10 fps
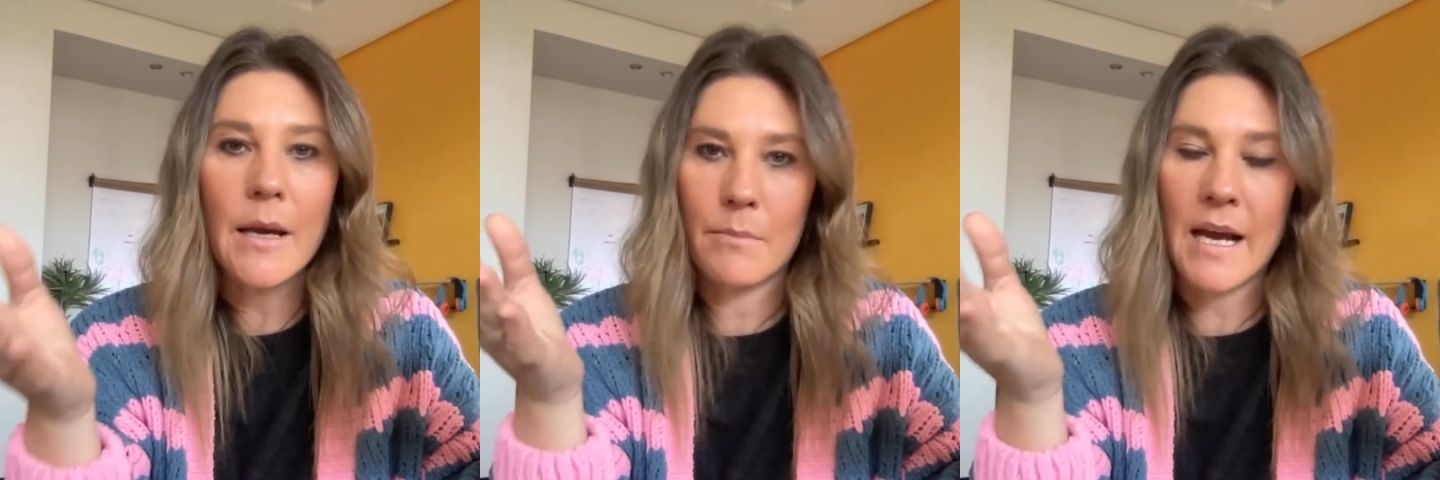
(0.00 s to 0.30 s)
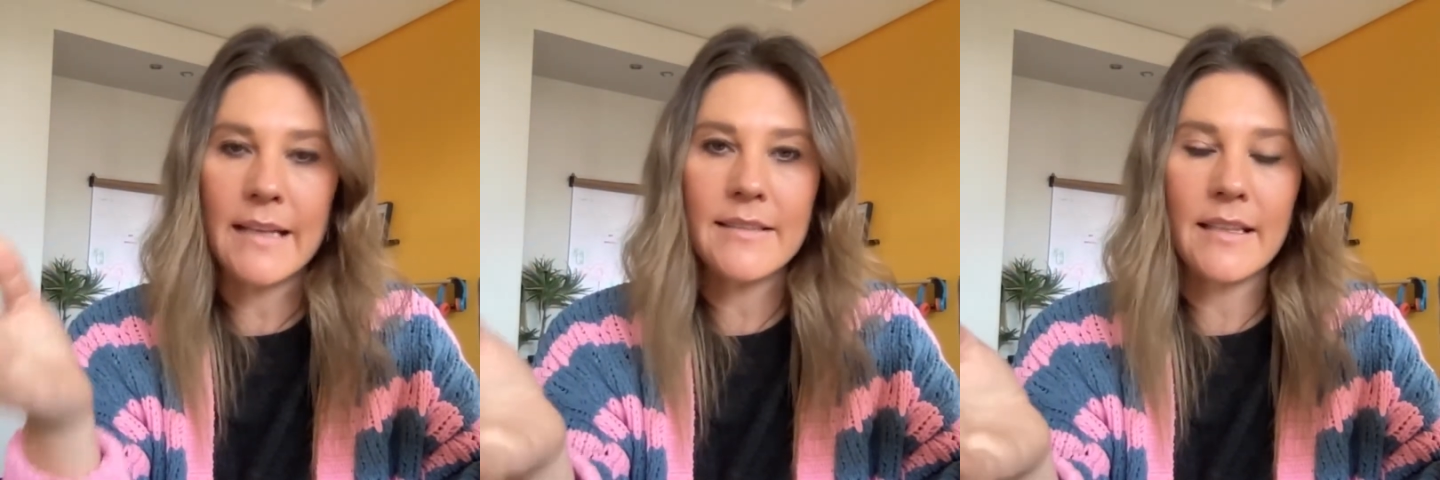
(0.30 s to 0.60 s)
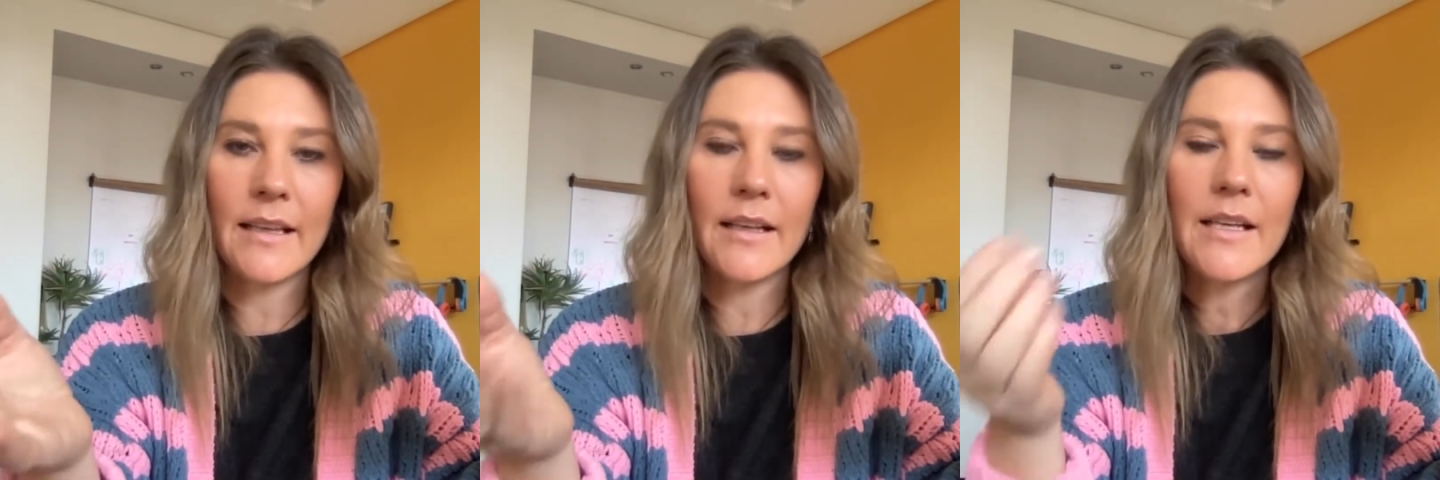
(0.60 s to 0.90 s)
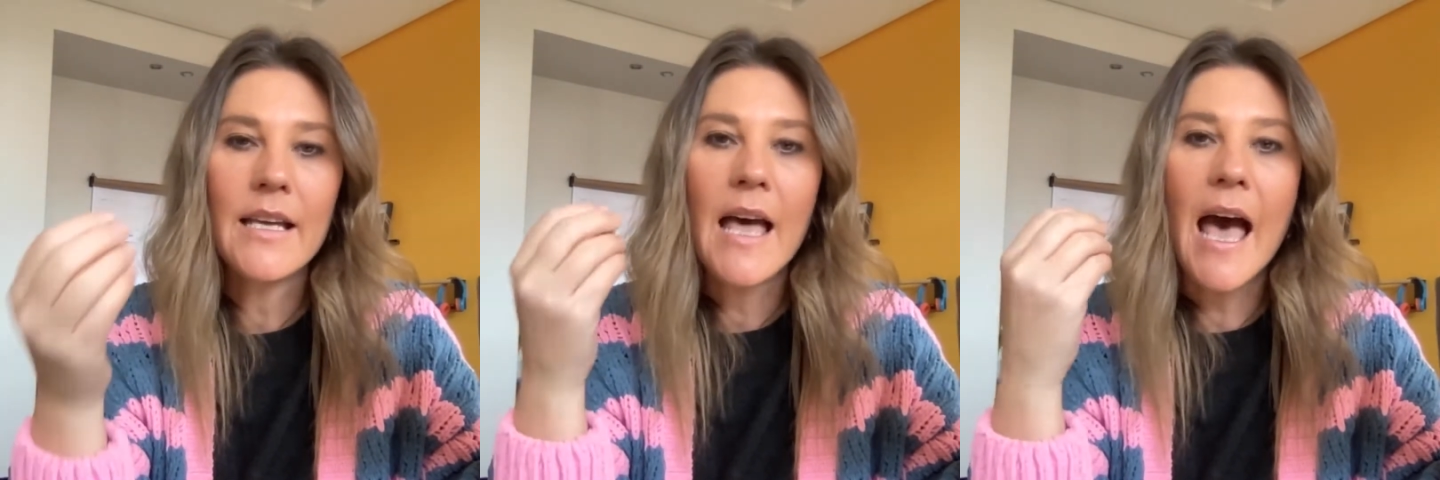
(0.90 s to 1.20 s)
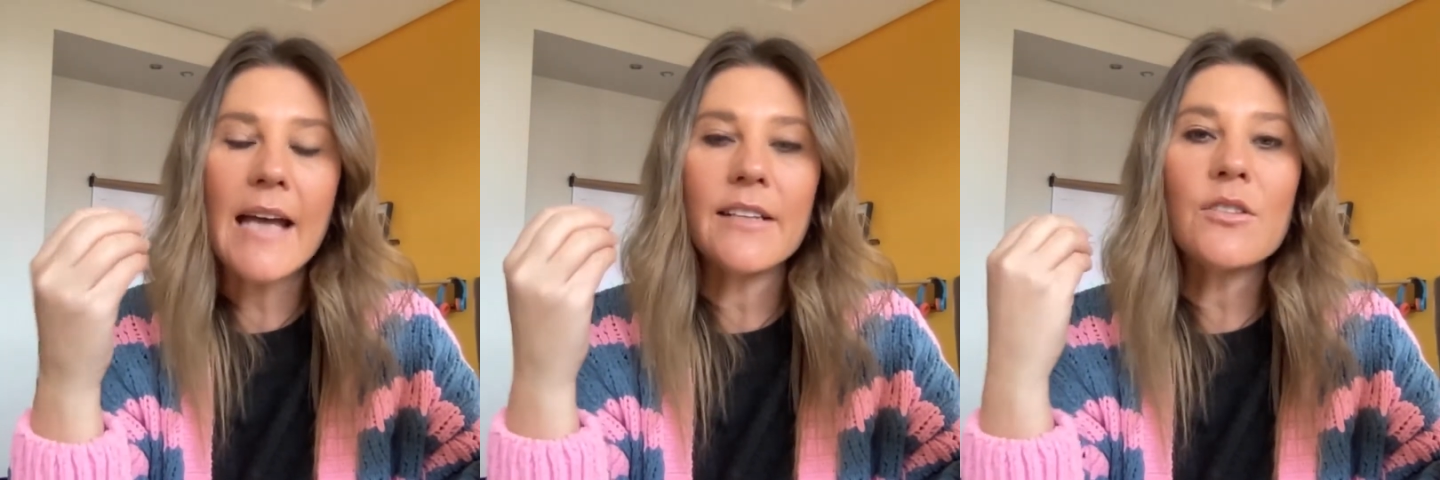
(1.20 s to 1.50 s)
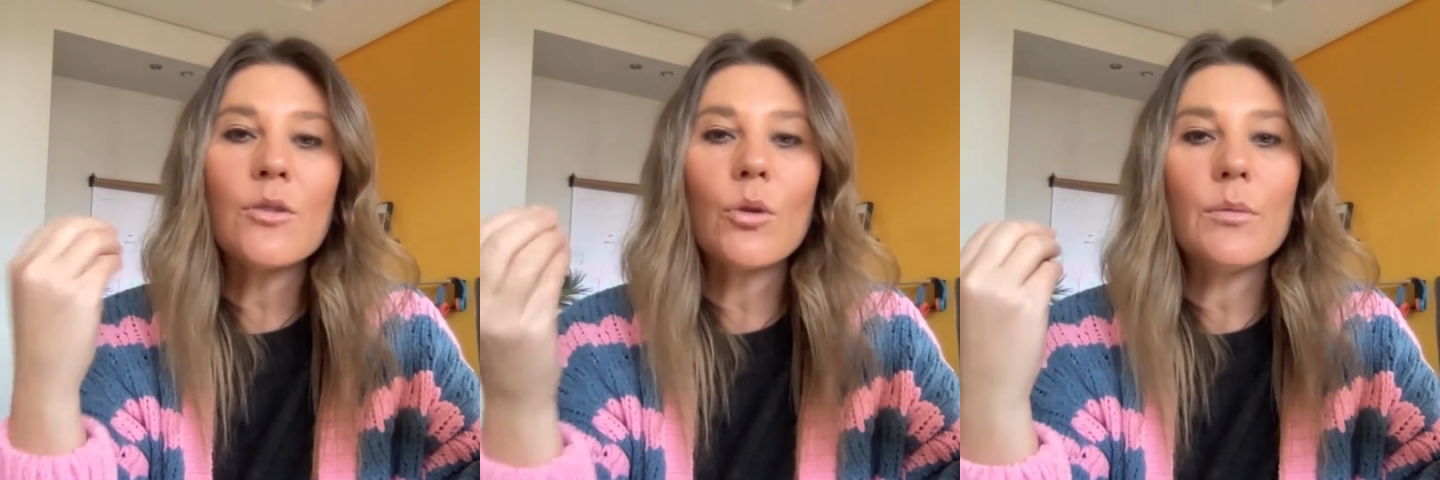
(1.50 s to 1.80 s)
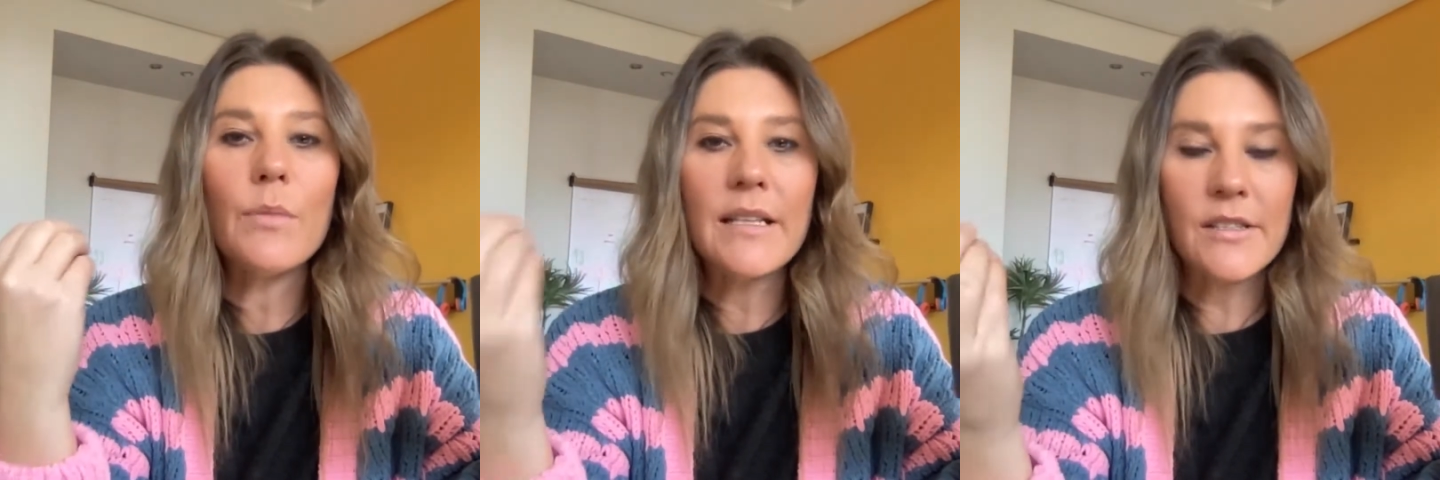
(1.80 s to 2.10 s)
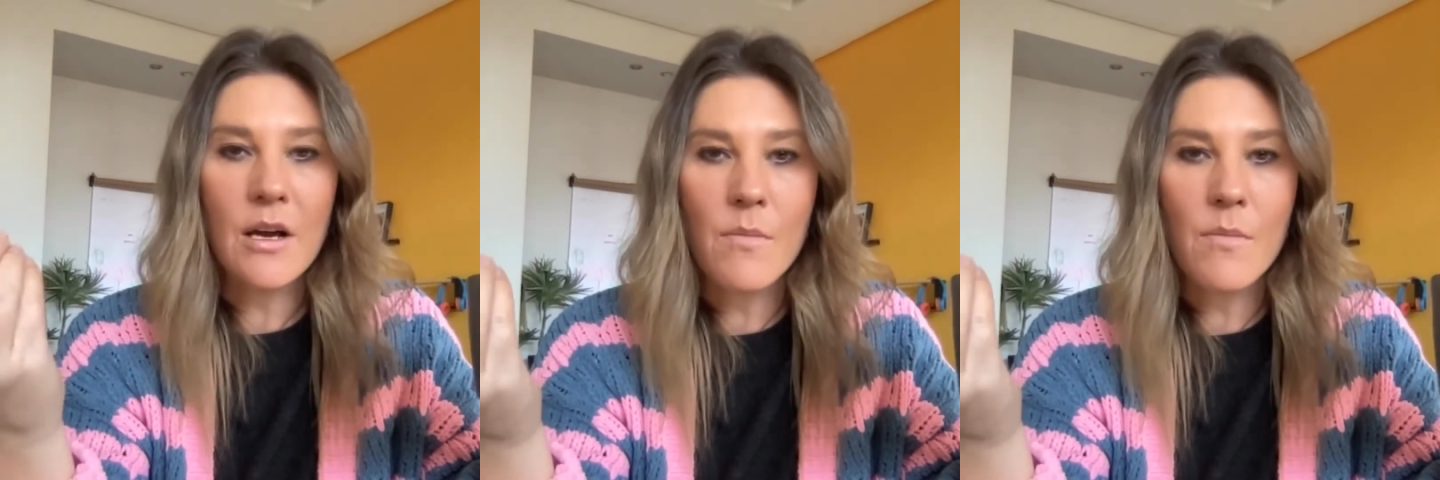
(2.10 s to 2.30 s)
amazing, and it's taught me so